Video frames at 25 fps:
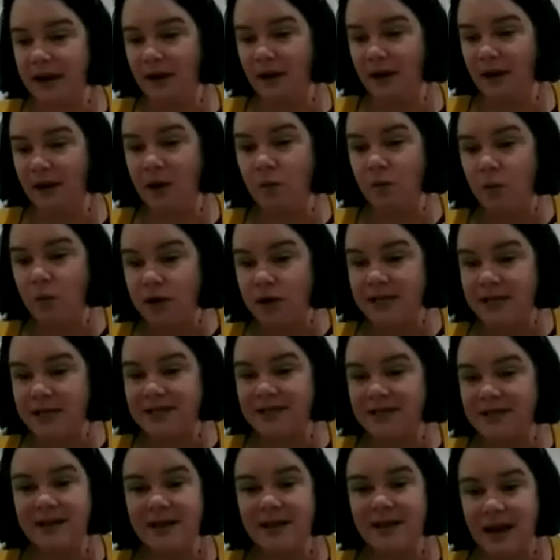Like, what is
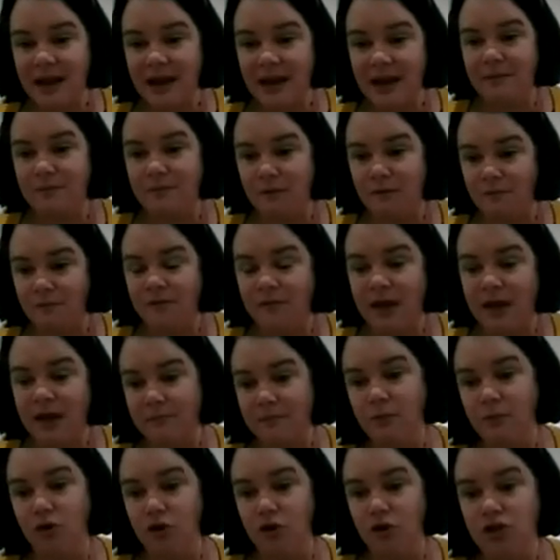the name of that
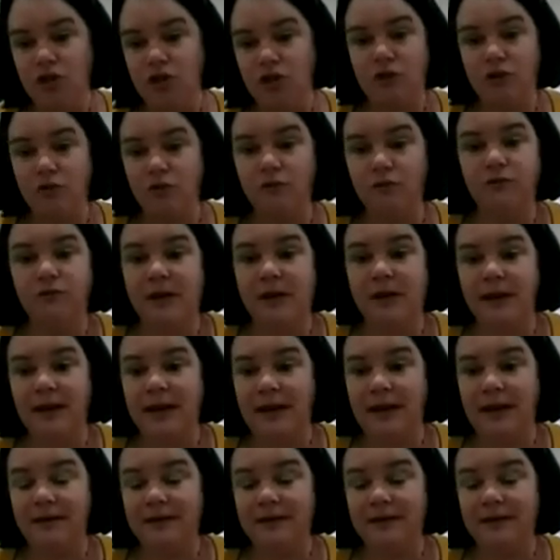emotion you're feeling?